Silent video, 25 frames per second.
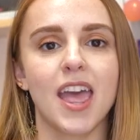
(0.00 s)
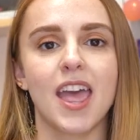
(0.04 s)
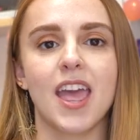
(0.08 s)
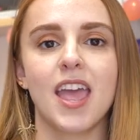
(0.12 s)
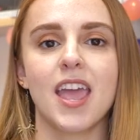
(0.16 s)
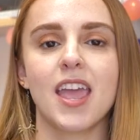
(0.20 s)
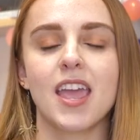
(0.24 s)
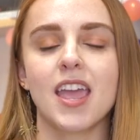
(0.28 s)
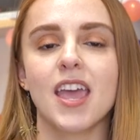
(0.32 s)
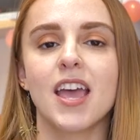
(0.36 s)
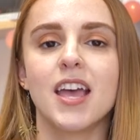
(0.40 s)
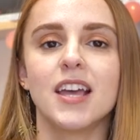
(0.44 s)

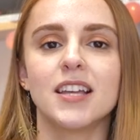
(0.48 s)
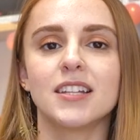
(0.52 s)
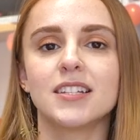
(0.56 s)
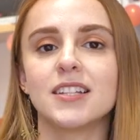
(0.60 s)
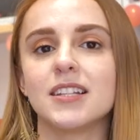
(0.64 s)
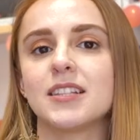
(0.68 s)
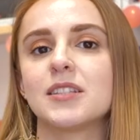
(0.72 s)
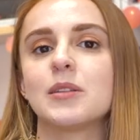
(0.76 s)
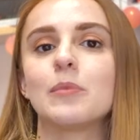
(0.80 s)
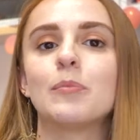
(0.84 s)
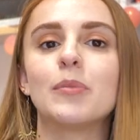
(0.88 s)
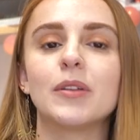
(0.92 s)
a
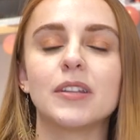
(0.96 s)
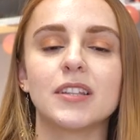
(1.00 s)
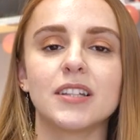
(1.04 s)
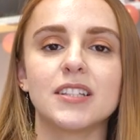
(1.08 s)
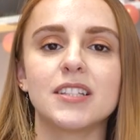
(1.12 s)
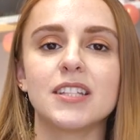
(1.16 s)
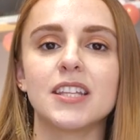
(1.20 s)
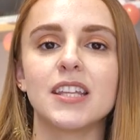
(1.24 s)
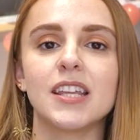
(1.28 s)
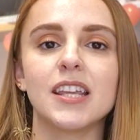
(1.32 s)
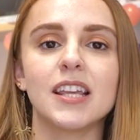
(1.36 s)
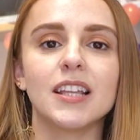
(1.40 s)

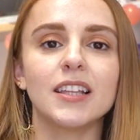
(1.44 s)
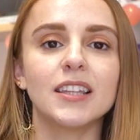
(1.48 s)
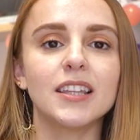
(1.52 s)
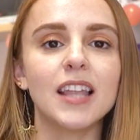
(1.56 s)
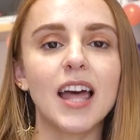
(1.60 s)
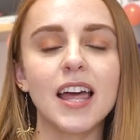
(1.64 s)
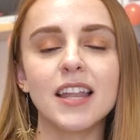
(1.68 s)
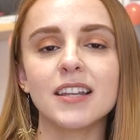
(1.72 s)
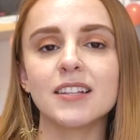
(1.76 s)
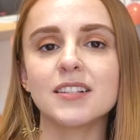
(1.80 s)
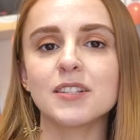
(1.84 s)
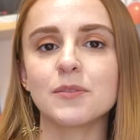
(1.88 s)
disability
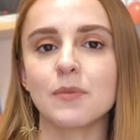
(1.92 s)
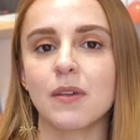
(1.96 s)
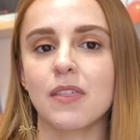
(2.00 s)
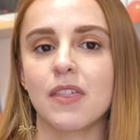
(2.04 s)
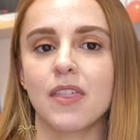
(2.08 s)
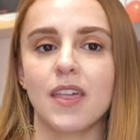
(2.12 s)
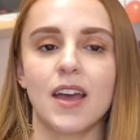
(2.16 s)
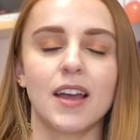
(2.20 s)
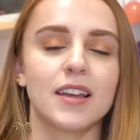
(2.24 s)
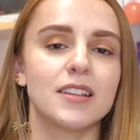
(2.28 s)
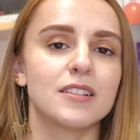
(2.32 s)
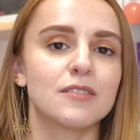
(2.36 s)
lens,
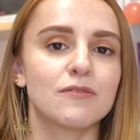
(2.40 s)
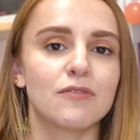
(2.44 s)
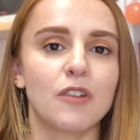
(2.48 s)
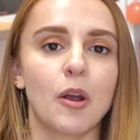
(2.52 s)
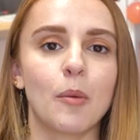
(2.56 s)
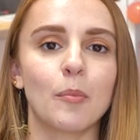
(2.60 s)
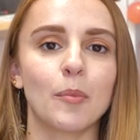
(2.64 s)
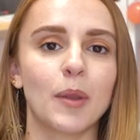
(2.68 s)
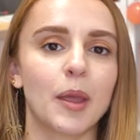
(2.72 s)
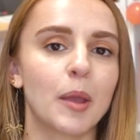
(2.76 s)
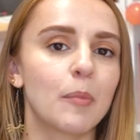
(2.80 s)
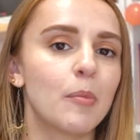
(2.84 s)
whether that is
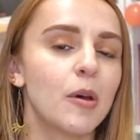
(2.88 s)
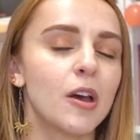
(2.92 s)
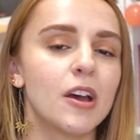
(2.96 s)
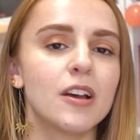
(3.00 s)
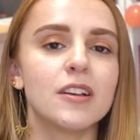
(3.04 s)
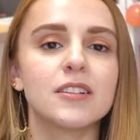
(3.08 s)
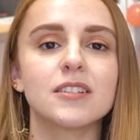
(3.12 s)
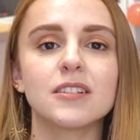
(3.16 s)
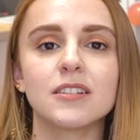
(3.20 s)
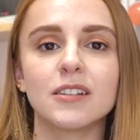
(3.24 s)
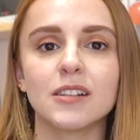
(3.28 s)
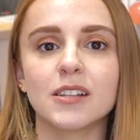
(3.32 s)
from like
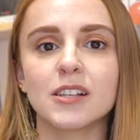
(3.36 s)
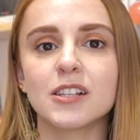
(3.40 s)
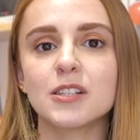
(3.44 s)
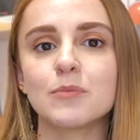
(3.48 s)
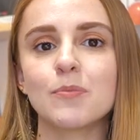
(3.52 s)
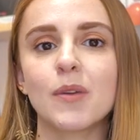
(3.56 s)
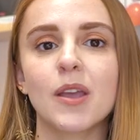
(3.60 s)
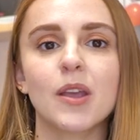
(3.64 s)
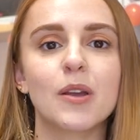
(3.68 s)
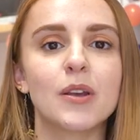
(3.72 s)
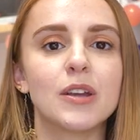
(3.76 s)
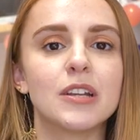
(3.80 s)
personal
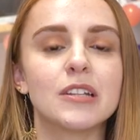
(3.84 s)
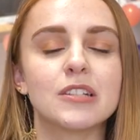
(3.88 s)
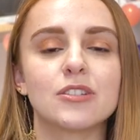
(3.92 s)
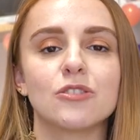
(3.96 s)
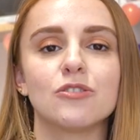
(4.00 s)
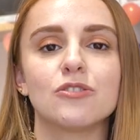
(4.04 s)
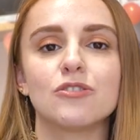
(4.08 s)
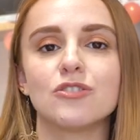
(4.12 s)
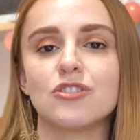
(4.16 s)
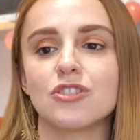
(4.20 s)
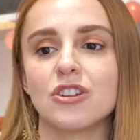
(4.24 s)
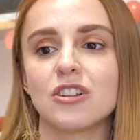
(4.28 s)
experience
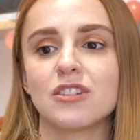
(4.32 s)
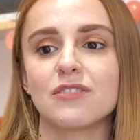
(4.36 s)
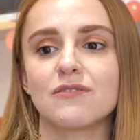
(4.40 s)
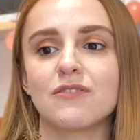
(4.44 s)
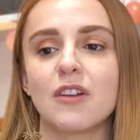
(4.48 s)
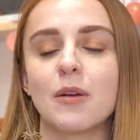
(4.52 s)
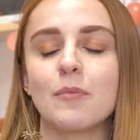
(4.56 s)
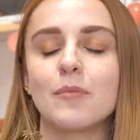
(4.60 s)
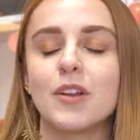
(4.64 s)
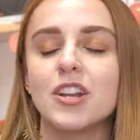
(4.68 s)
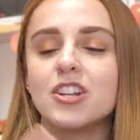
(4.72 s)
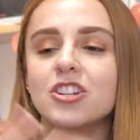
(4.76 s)
or just
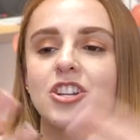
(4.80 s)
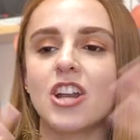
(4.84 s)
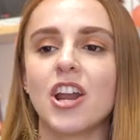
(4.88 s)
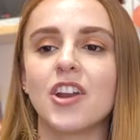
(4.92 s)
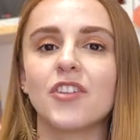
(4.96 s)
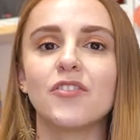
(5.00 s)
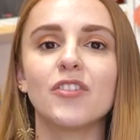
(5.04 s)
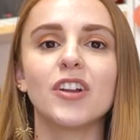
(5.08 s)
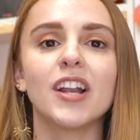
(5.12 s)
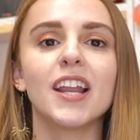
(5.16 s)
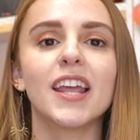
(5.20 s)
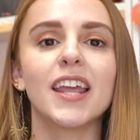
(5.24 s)
from
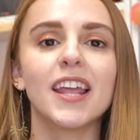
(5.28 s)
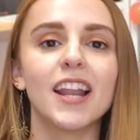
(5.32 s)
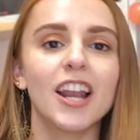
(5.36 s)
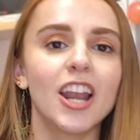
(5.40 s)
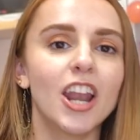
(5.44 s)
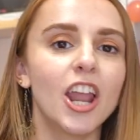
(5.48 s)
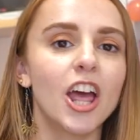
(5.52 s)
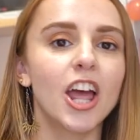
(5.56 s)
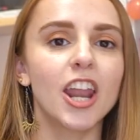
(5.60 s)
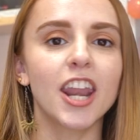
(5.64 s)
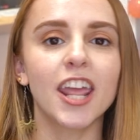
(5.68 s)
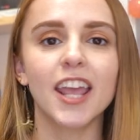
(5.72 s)
generally
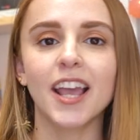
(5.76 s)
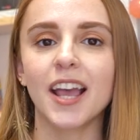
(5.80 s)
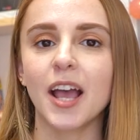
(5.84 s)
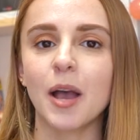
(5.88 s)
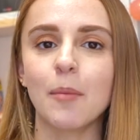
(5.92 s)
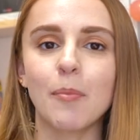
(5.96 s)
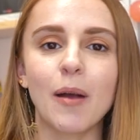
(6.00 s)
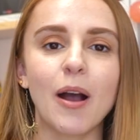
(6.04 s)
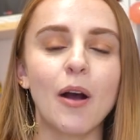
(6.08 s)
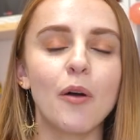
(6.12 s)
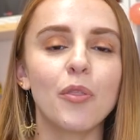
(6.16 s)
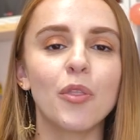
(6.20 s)
learning
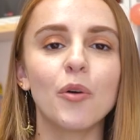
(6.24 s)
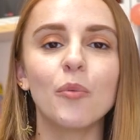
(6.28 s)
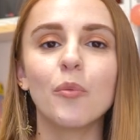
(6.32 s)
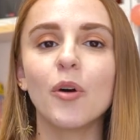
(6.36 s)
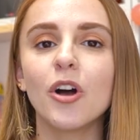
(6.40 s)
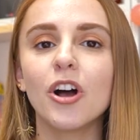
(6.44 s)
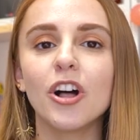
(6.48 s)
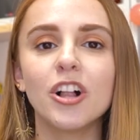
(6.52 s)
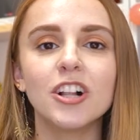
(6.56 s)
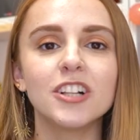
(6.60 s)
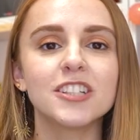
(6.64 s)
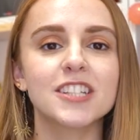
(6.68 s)
about the
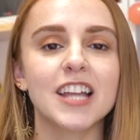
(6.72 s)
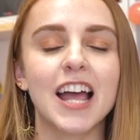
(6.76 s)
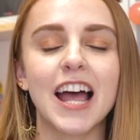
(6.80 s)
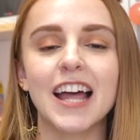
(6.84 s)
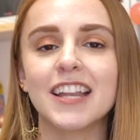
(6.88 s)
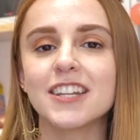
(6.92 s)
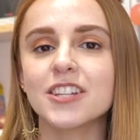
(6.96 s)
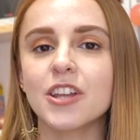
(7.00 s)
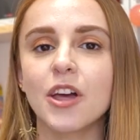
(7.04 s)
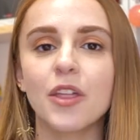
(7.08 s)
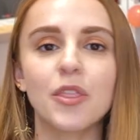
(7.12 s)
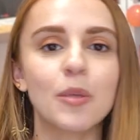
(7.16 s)
world
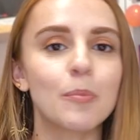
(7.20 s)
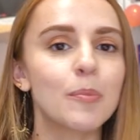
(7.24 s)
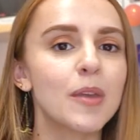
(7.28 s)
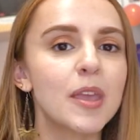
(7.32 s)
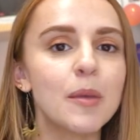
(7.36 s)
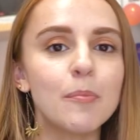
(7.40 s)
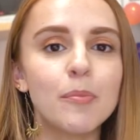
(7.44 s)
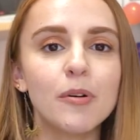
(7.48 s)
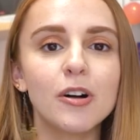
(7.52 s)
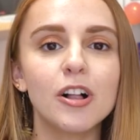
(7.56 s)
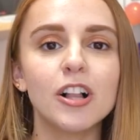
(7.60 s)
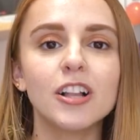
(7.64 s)
and other
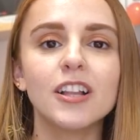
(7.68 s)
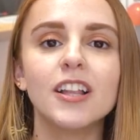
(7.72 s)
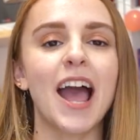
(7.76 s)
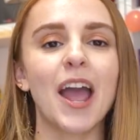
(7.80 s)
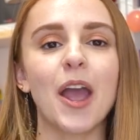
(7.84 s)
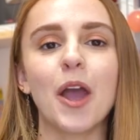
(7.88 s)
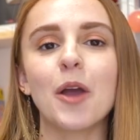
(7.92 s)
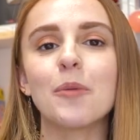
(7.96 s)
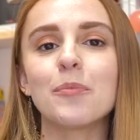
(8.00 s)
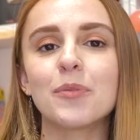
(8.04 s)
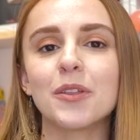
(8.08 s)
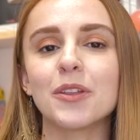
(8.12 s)
people.
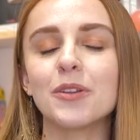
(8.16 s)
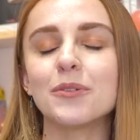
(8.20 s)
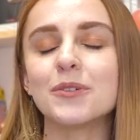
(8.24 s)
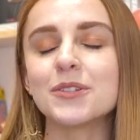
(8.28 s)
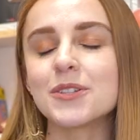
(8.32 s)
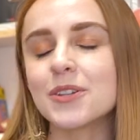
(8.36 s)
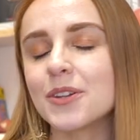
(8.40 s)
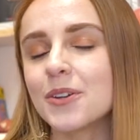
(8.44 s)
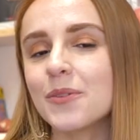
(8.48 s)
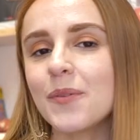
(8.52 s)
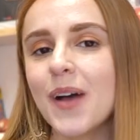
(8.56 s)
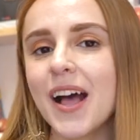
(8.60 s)
I hope that you're
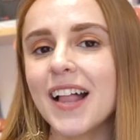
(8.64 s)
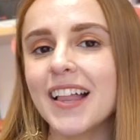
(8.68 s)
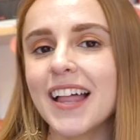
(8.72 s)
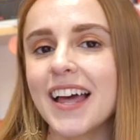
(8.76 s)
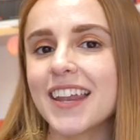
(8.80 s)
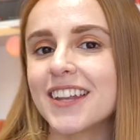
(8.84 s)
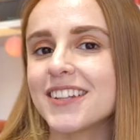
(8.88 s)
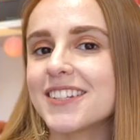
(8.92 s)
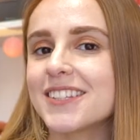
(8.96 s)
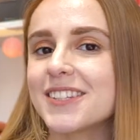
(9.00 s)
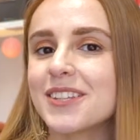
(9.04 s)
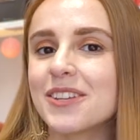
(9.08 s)
doing well
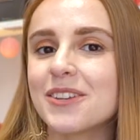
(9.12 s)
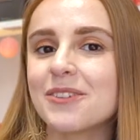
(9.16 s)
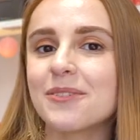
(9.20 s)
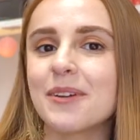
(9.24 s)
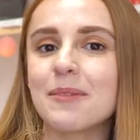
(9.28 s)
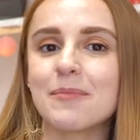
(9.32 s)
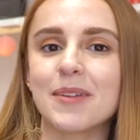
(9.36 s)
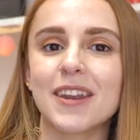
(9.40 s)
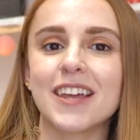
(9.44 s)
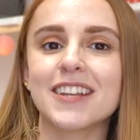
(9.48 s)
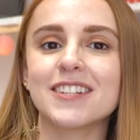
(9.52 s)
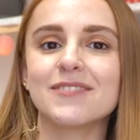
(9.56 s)
and I'll see you
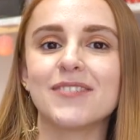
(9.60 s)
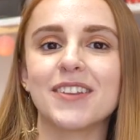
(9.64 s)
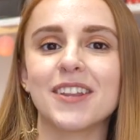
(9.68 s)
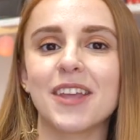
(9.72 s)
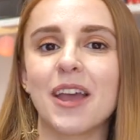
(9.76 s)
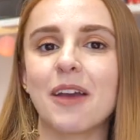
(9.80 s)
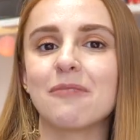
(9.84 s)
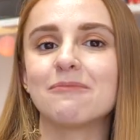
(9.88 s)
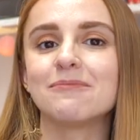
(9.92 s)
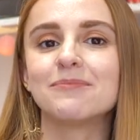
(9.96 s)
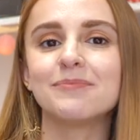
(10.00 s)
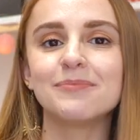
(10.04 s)
in my next
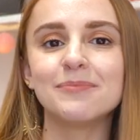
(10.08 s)
video.